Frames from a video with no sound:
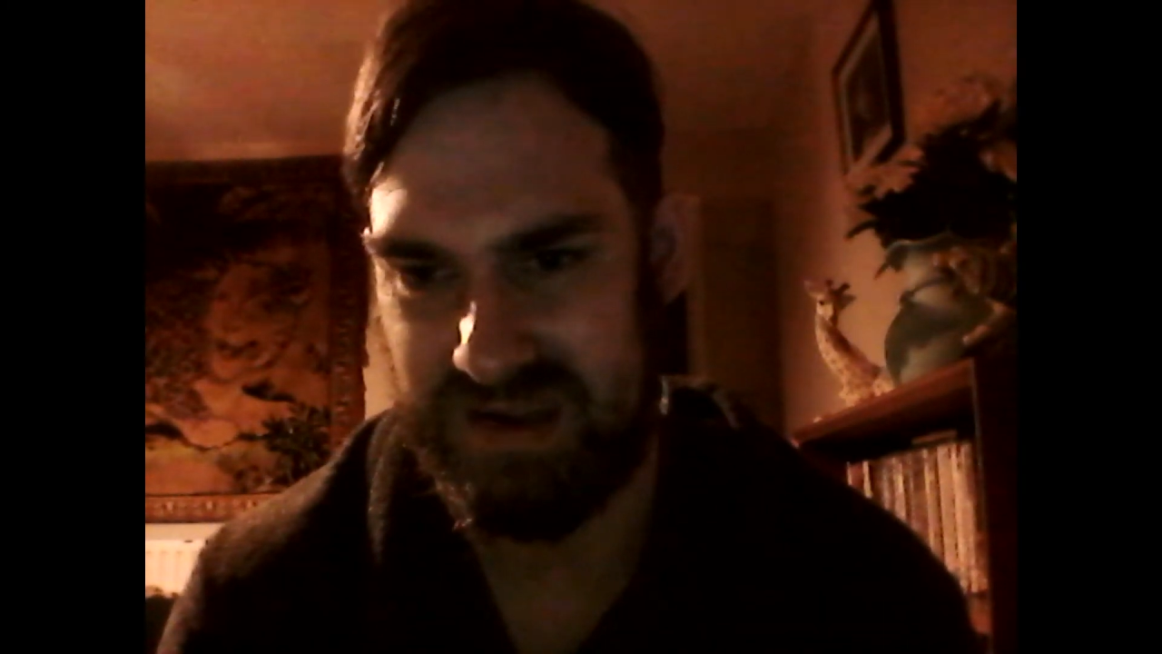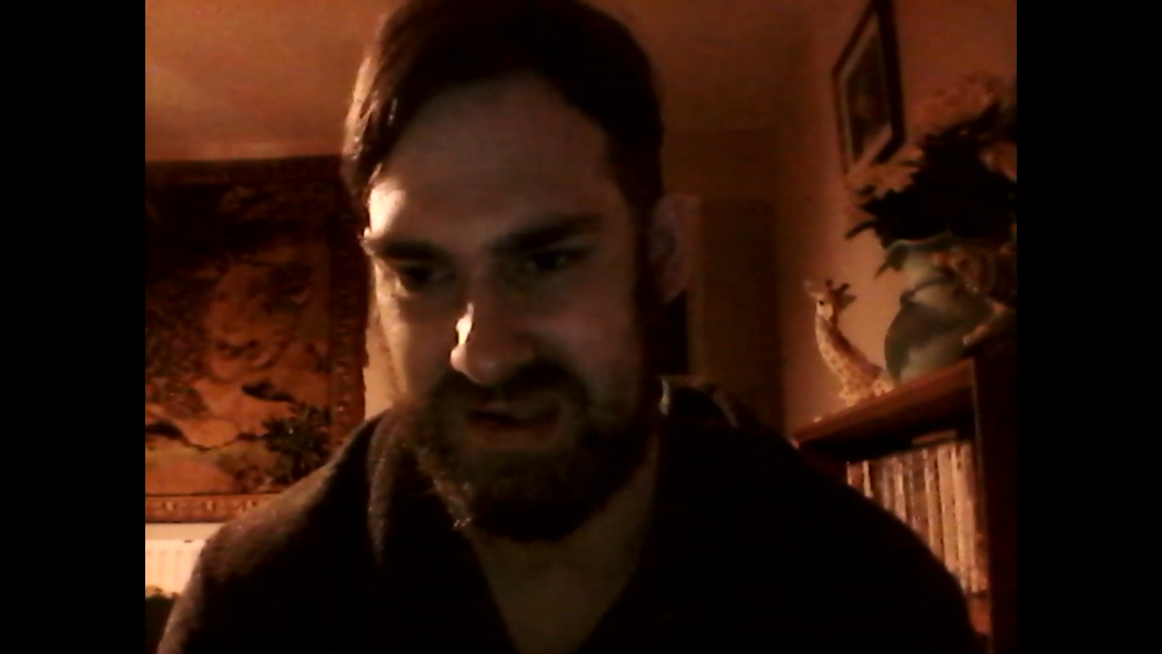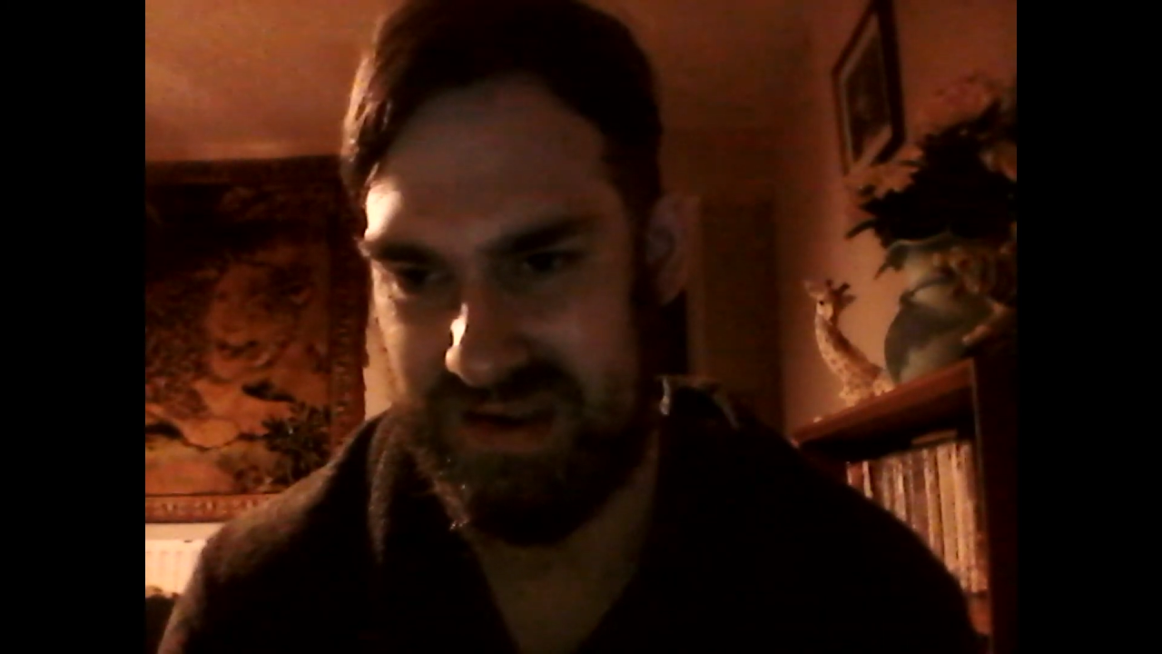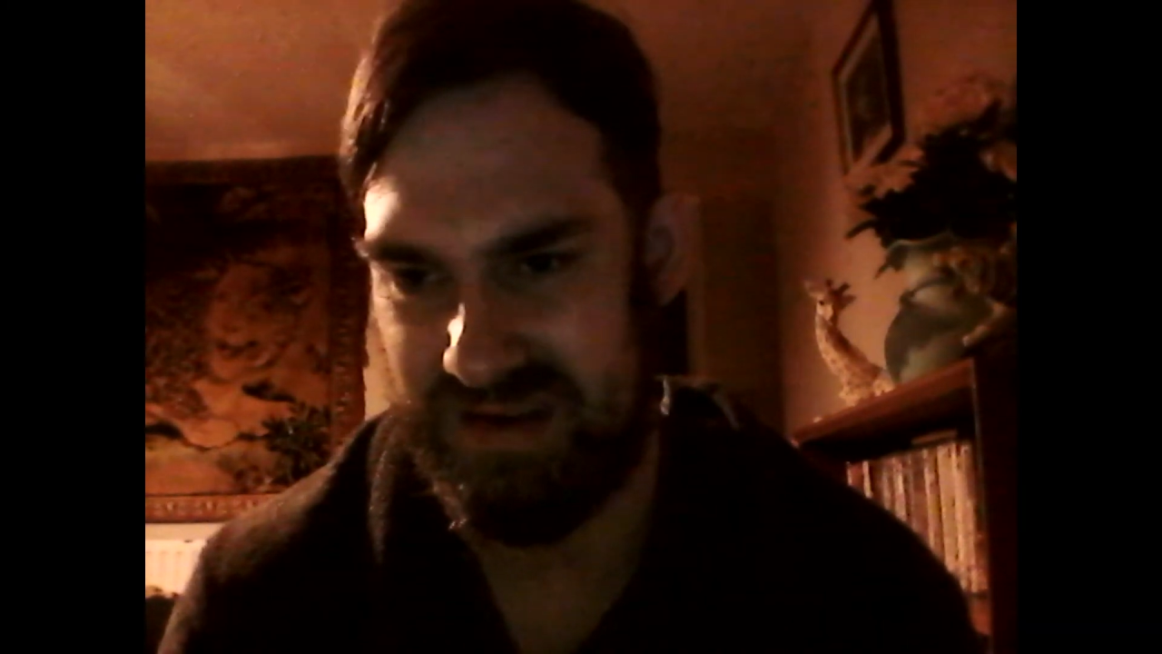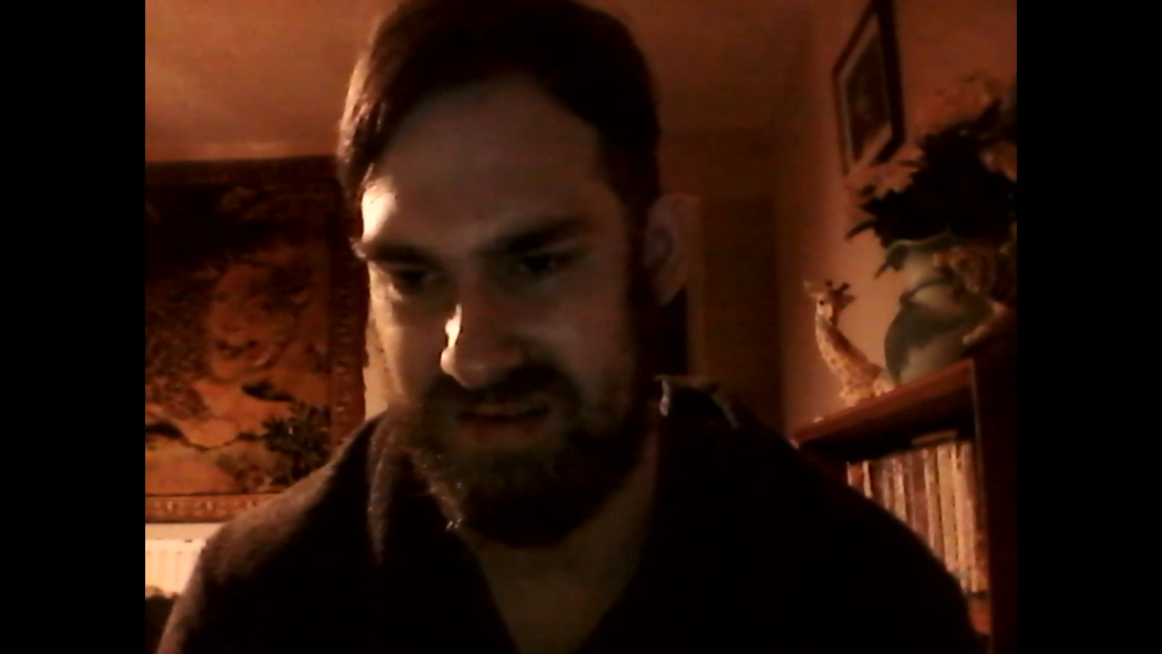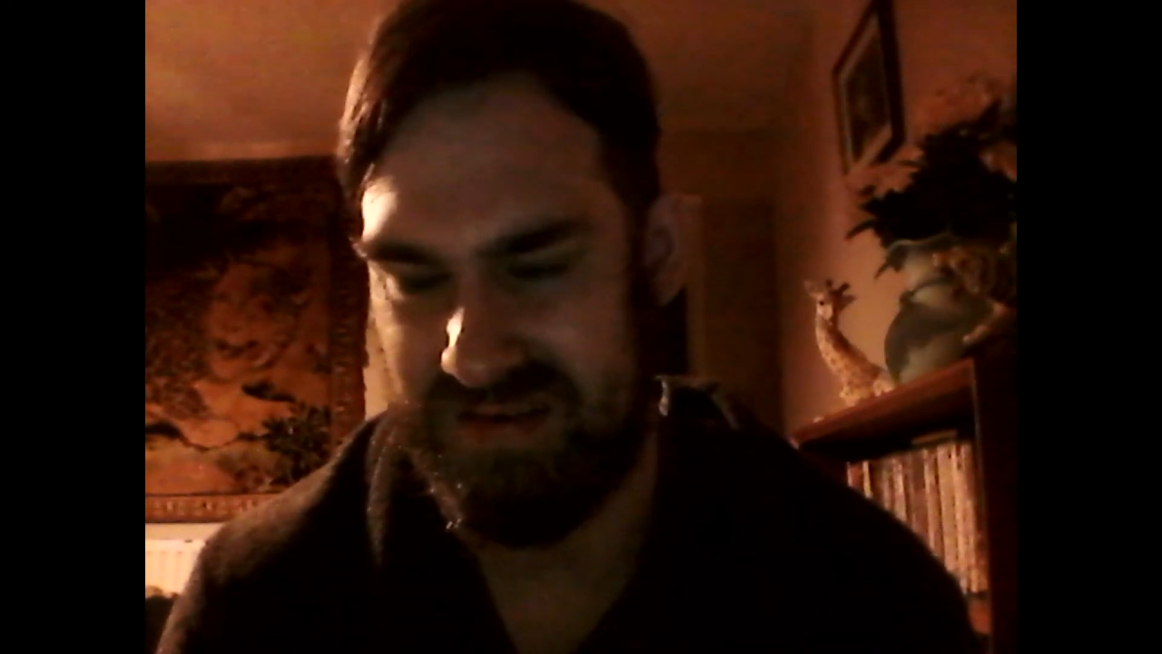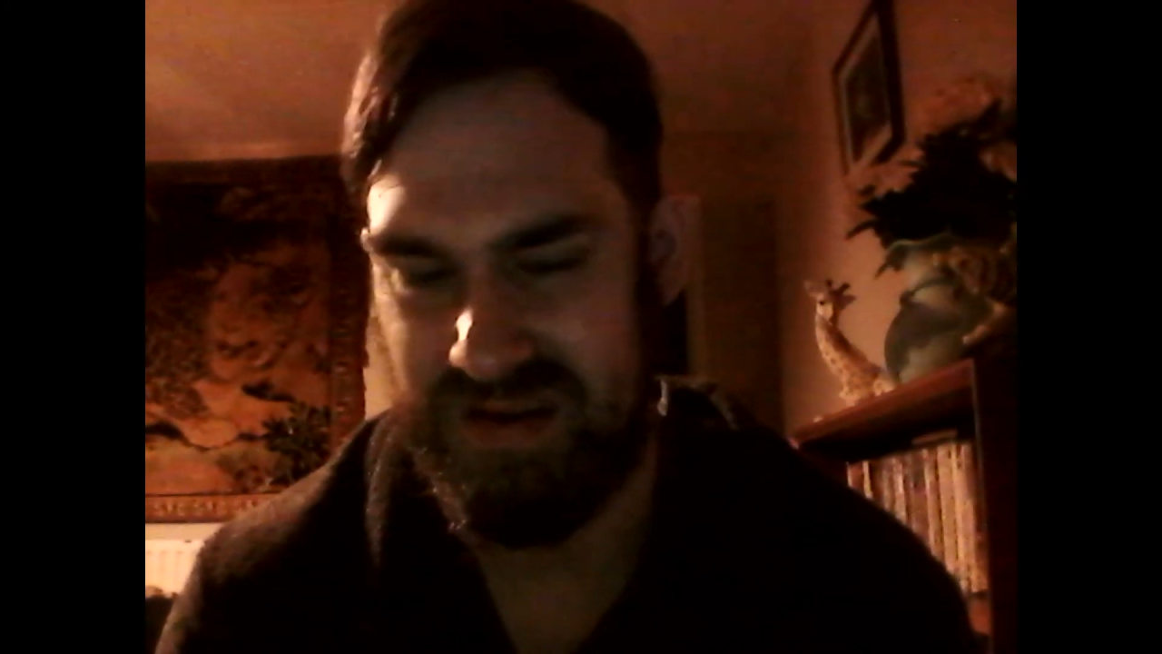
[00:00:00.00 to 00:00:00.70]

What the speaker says: So